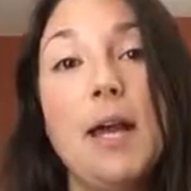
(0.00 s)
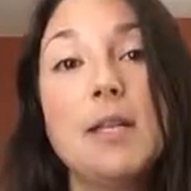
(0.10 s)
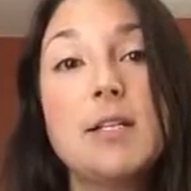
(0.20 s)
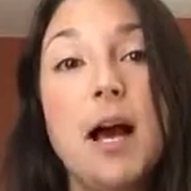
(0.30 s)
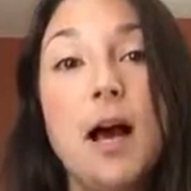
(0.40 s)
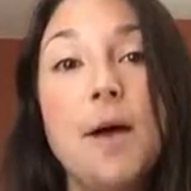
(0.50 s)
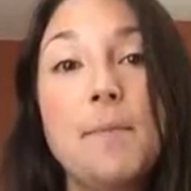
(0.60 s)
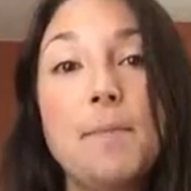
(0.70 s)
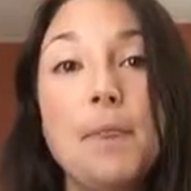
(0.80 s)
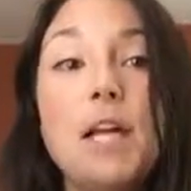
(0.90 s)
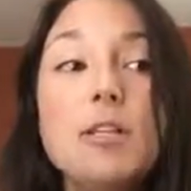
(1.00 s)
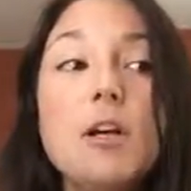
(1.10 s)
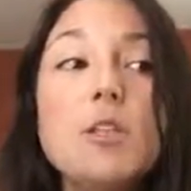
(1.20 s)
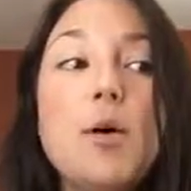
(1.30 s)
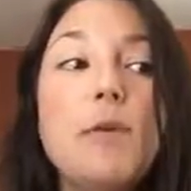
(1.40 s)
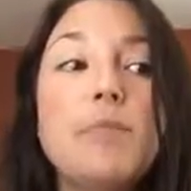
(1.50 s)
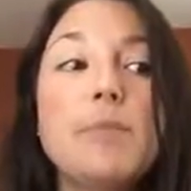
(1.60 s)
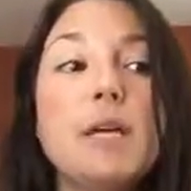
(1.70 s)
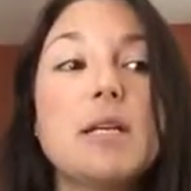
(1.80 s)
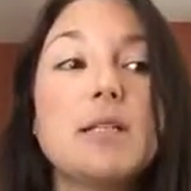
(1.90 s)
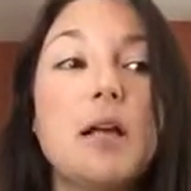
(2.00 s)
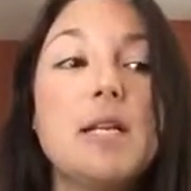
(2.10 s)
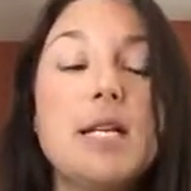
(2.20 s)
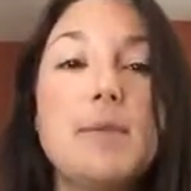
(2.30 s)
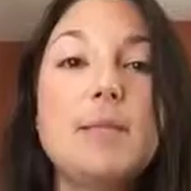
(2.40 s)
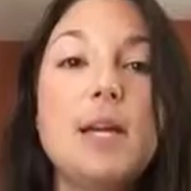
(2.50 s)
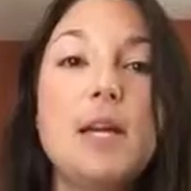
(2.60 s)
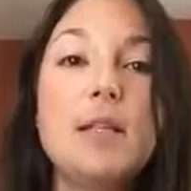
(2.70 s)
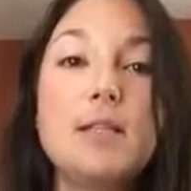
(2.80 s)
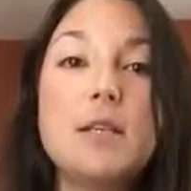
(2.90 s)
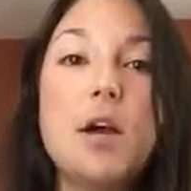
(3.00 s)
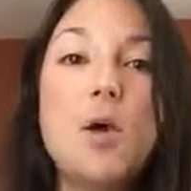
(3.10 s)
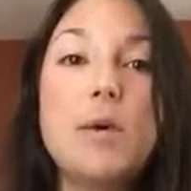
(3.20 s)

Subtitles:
And it's also helpful because a lot of times kids,